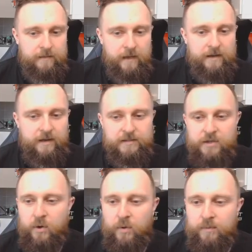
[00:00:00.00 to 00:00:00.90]
A nice
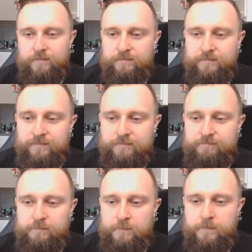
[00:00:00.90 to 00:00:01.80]
goal.
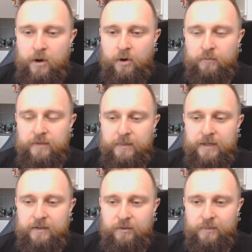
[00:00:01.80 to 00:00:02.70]
Hopefully we
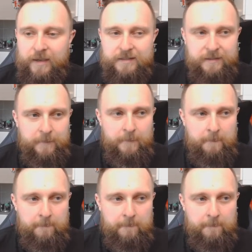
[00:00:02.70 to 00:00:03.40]
can do better.